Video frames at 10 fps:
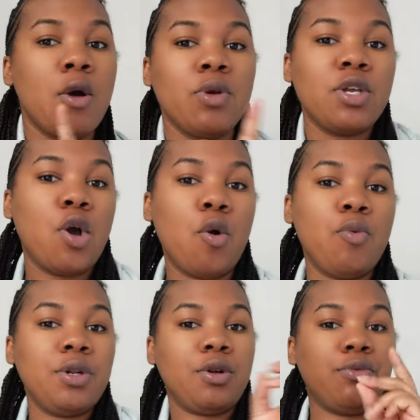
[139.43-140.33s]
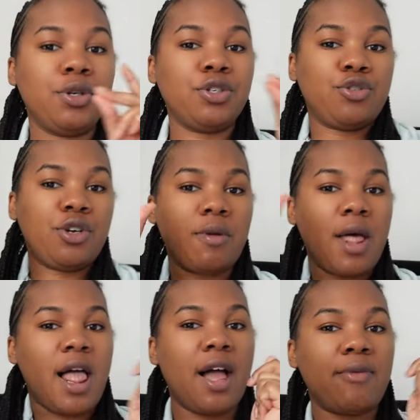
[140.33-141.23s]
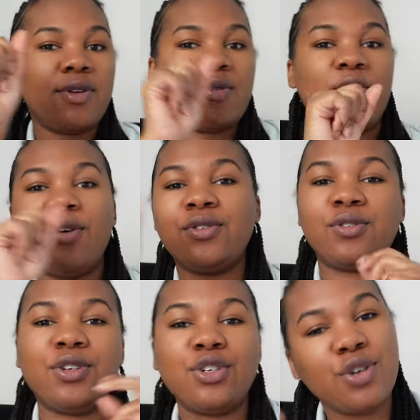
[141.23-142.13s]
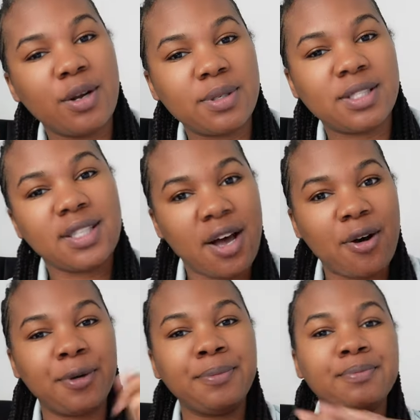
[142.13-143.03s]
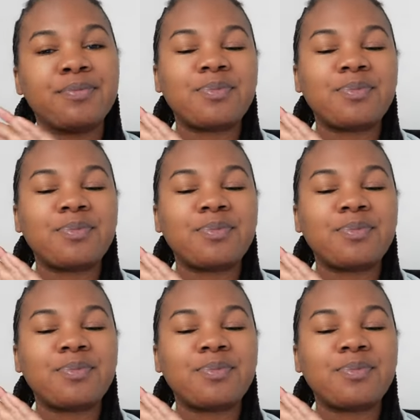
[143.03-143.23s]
We going on a trip. Now we going on a trip. So